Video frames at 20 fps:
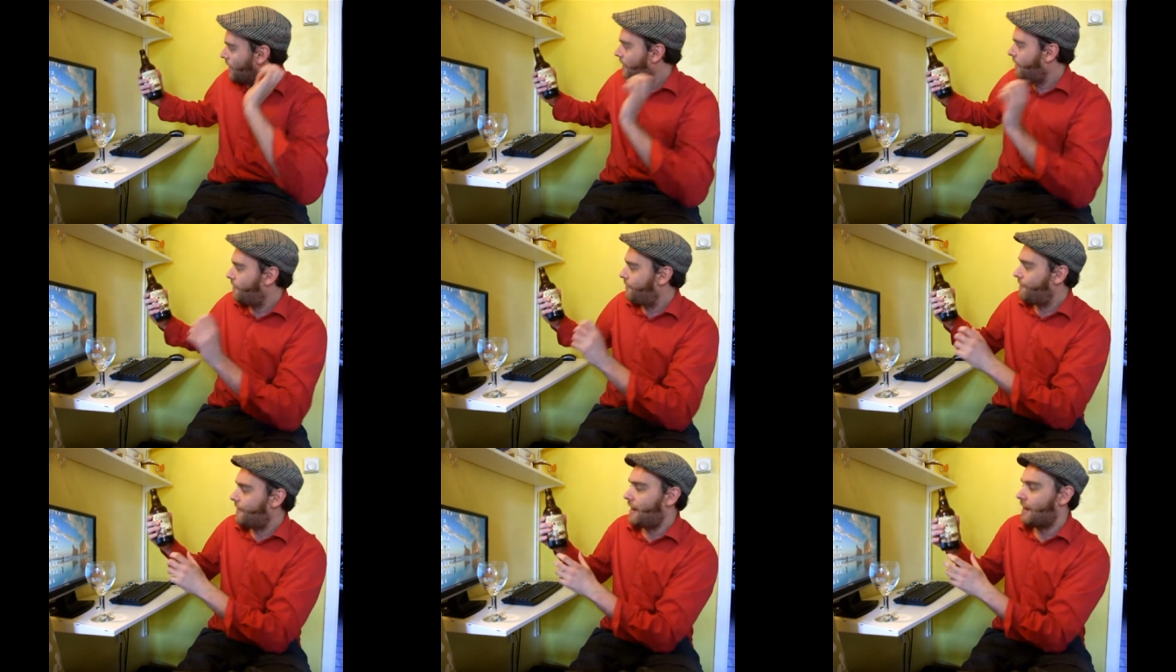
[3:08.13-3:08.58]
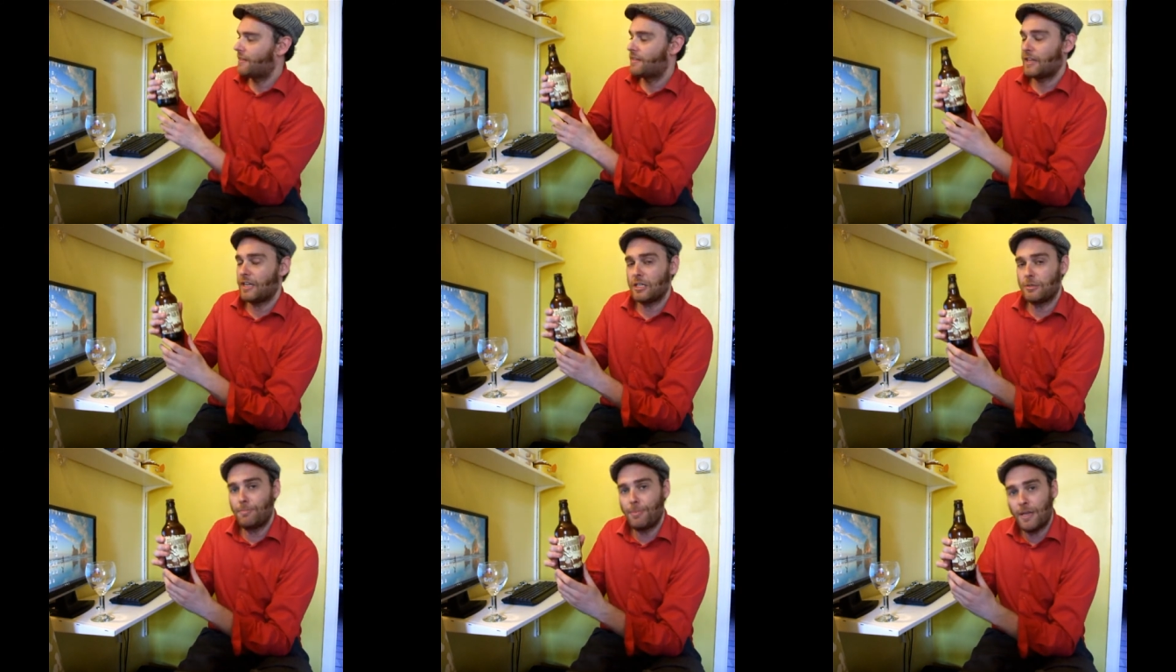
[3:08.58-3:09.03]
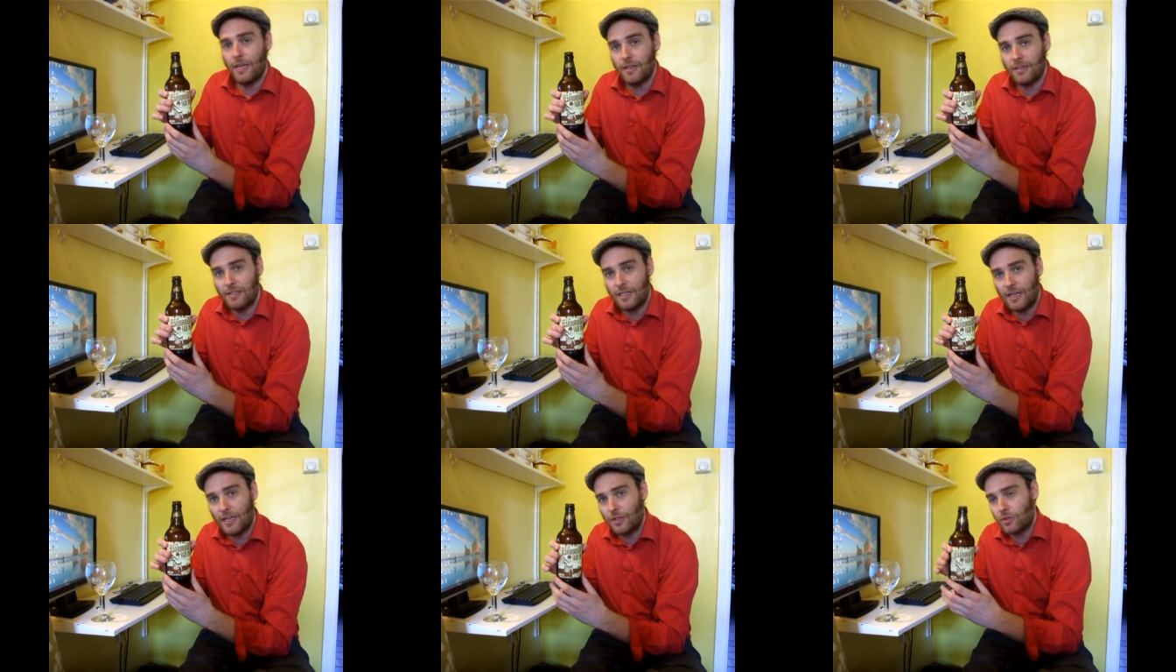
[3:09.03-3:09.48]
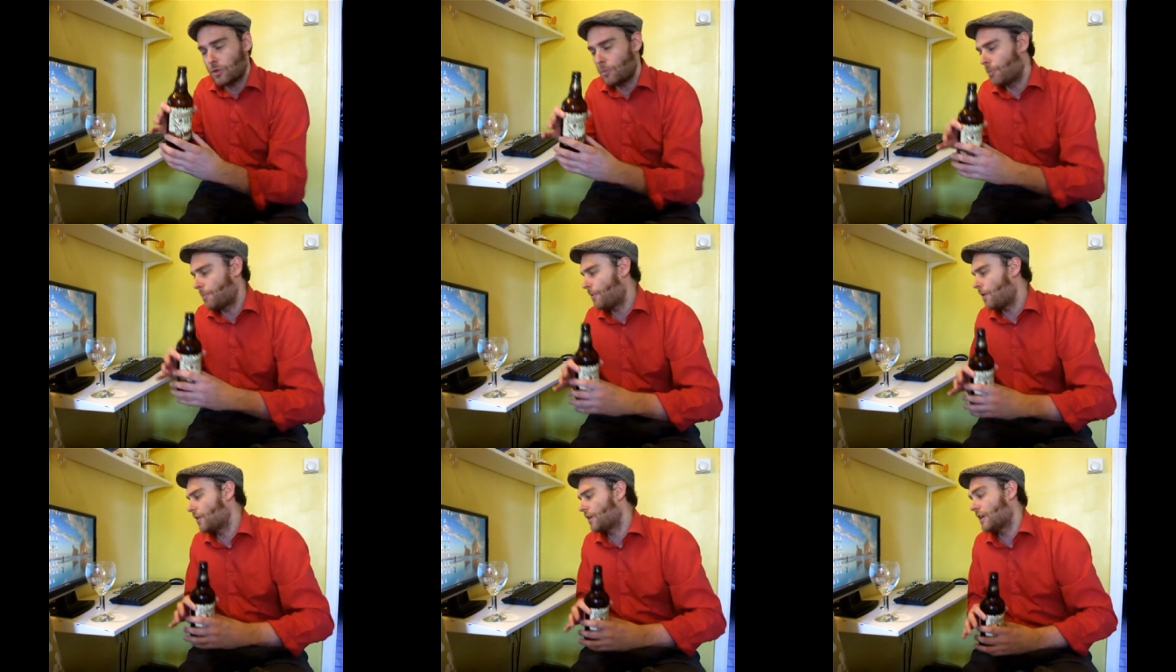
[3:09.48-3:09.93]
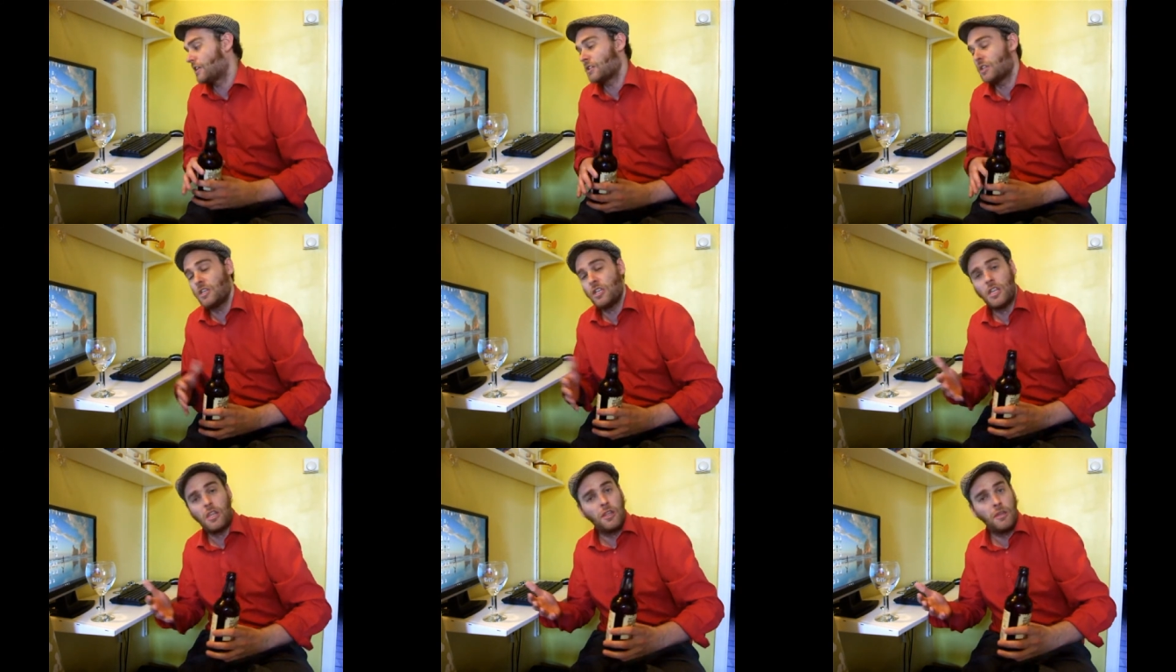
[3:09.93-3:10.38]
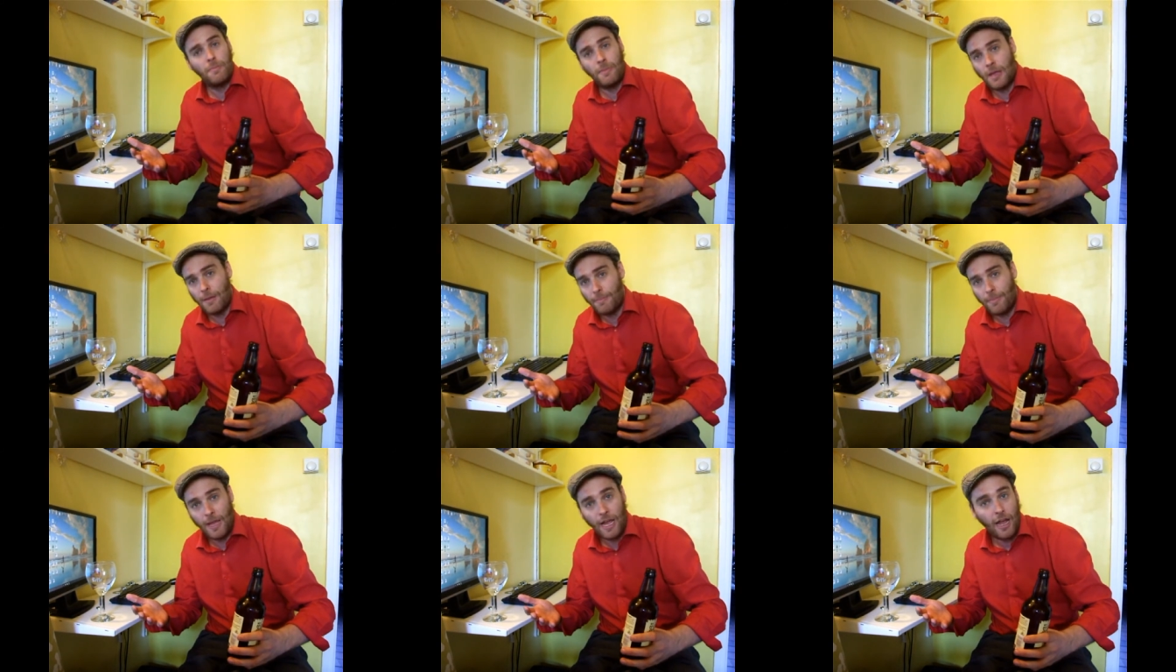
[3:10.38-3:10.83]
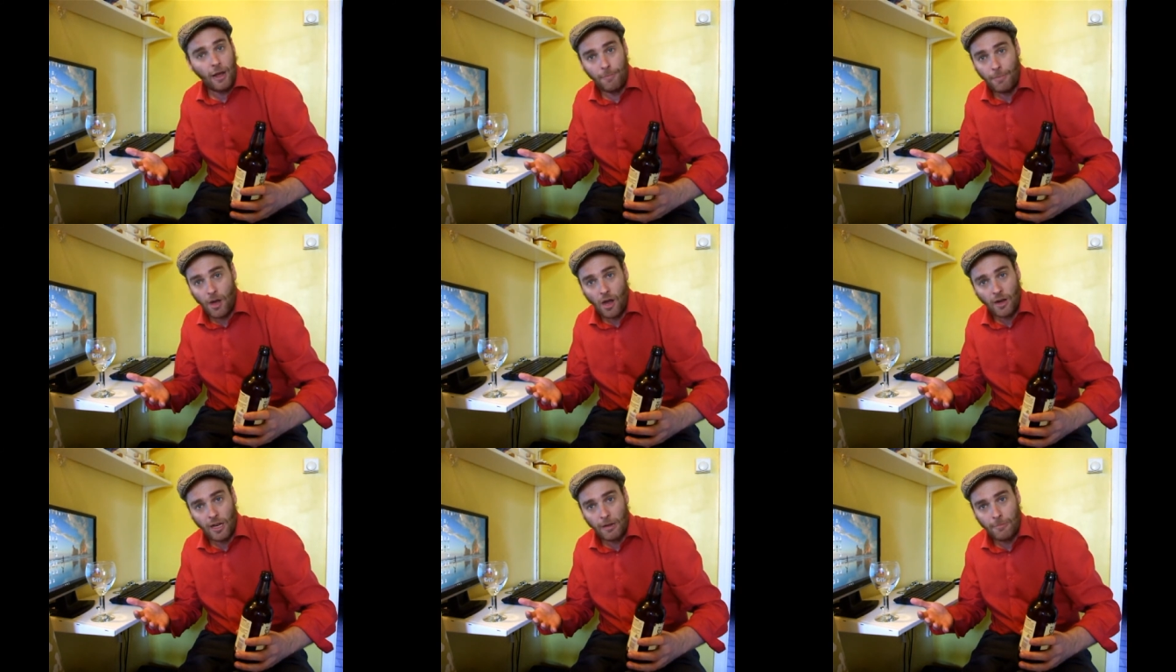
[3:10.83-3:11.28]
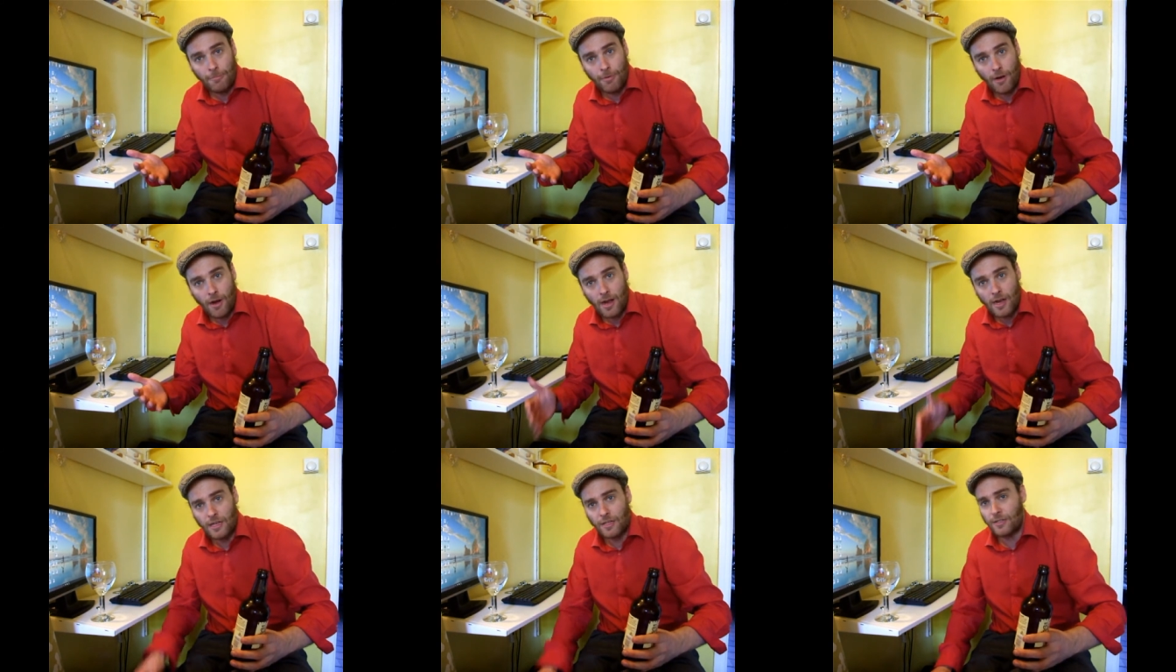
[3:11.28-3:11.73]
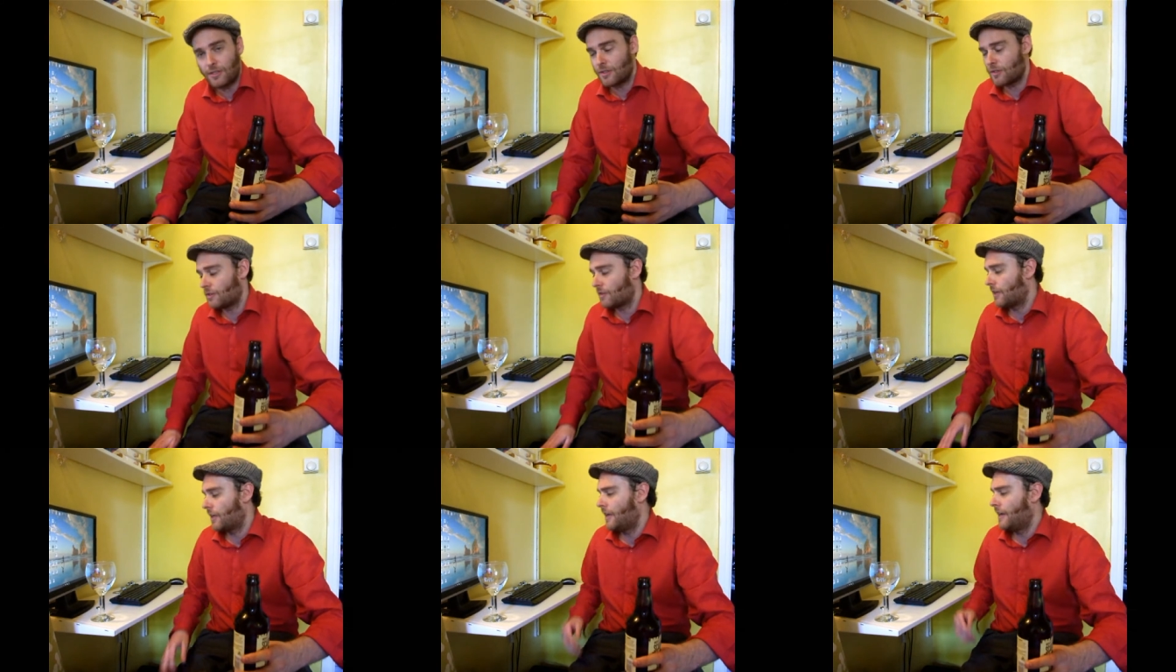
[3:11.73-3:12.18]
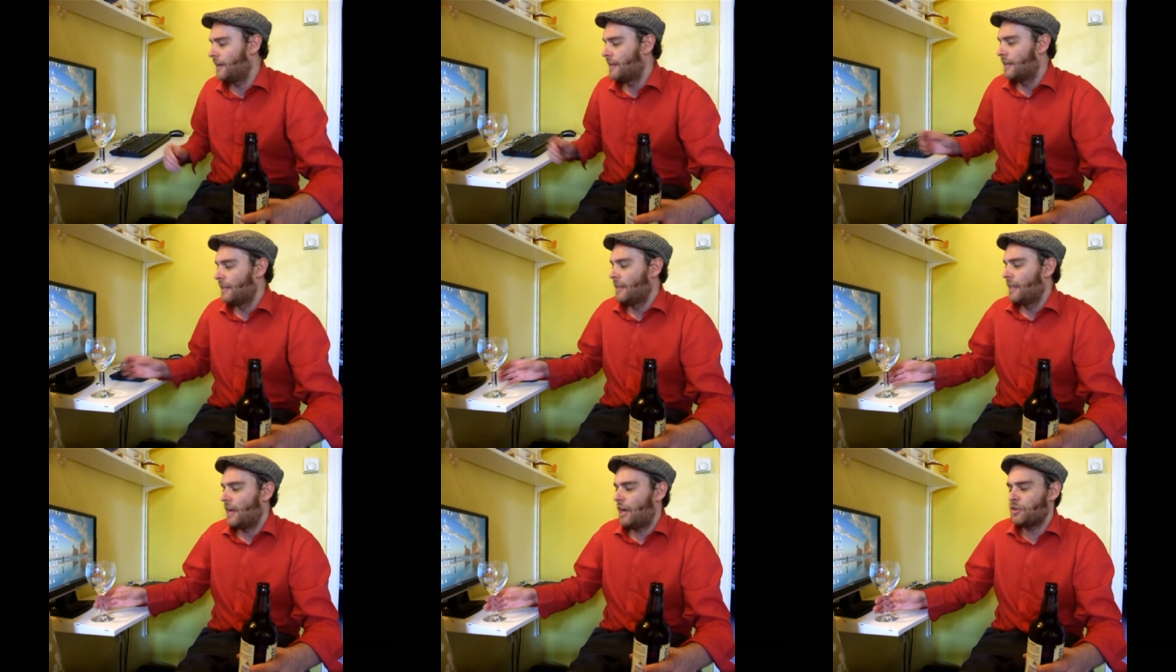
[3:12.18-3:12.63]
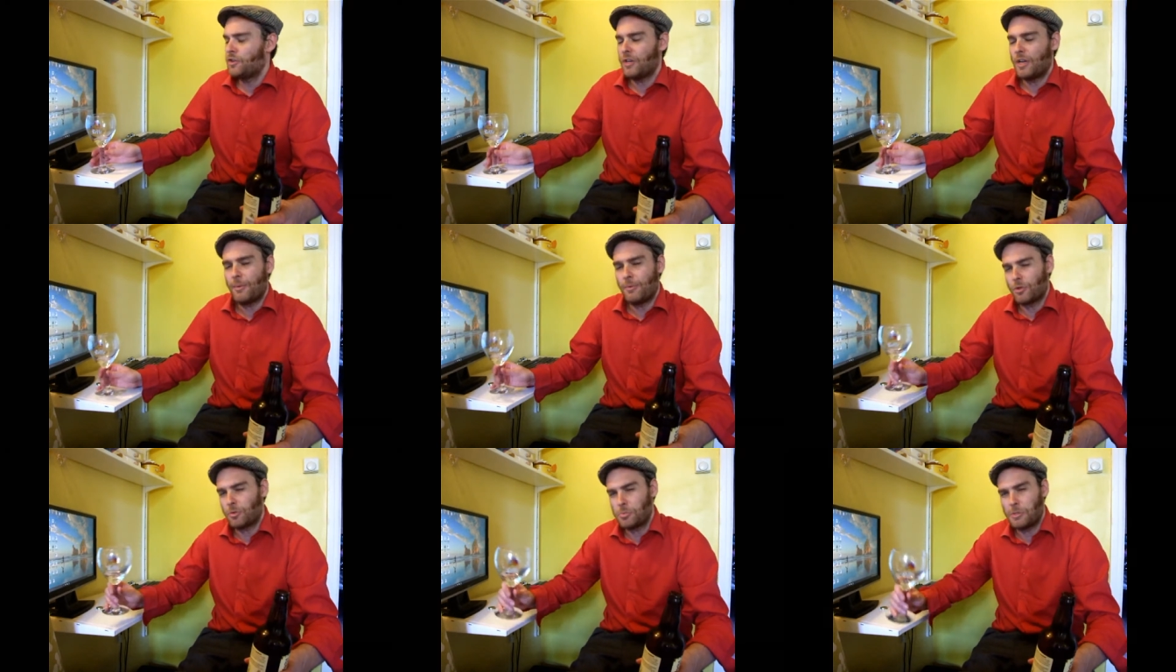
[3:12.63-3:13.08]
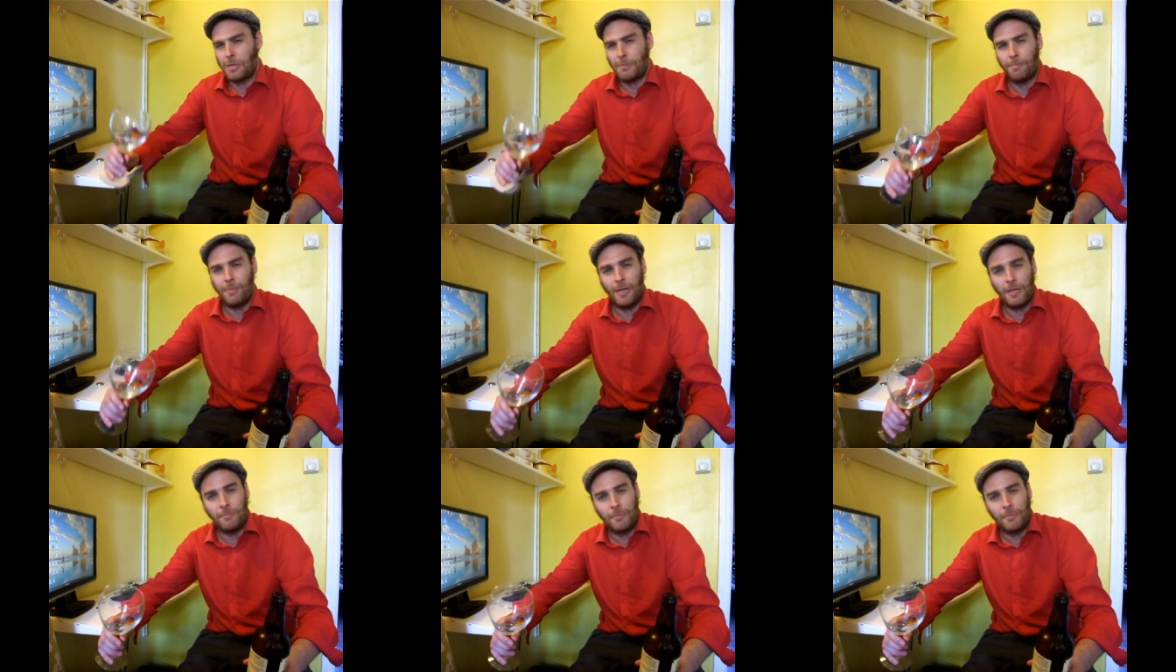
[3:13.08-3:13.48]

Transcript: find these beers in our supermarkets, and they may be at a bargain price. Okay, I don't know how much we'd have paid.